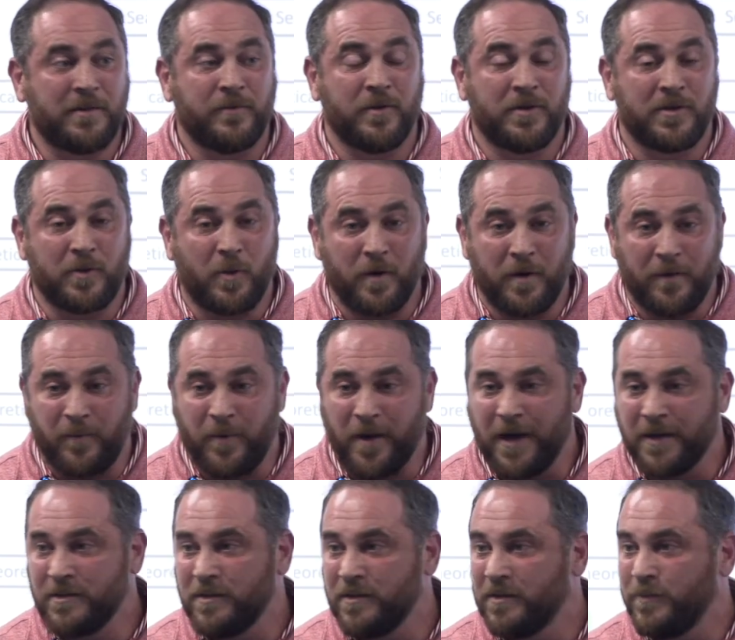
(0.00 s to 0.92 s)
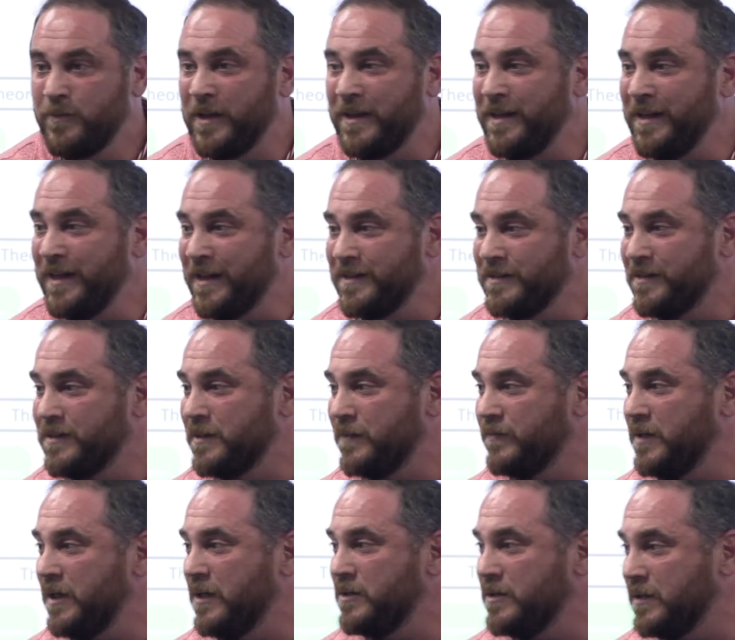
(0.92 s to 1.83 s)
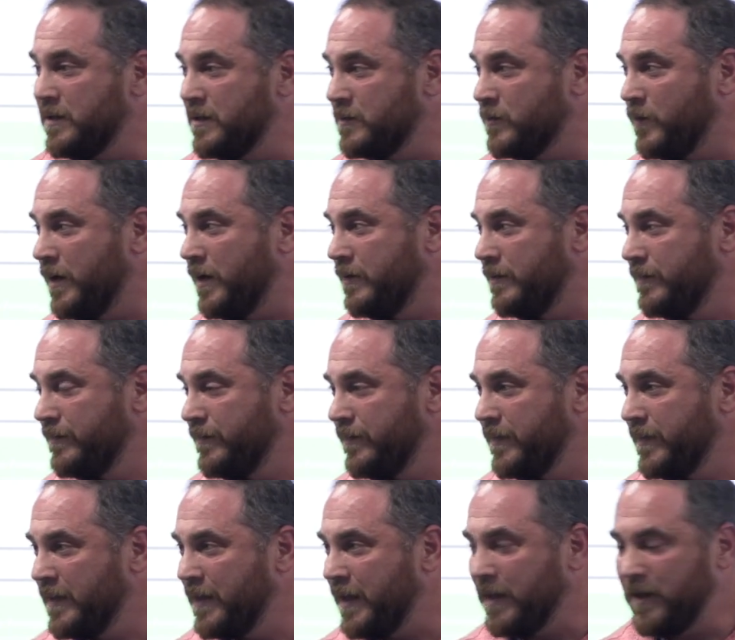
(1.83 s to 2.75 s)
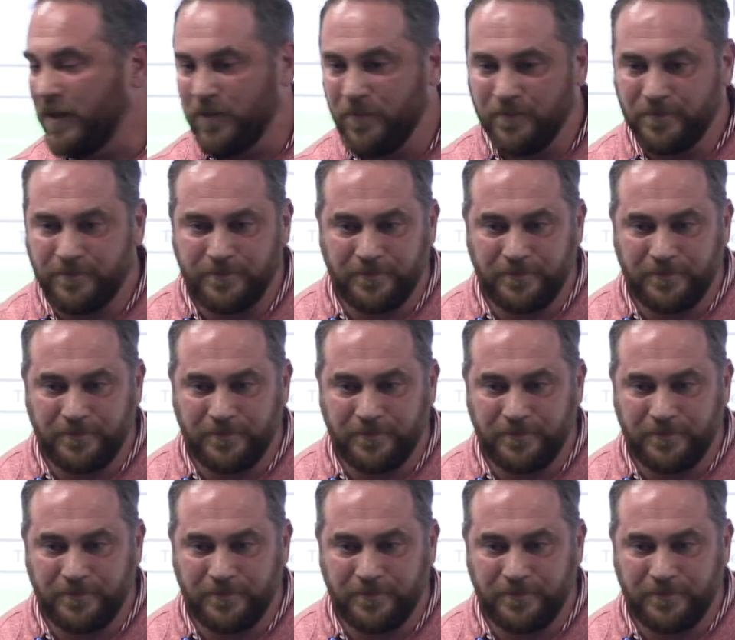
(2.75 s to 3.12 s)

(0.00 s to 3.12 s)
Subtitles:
of restorative practices, but the essence of teaching as well. Thank you.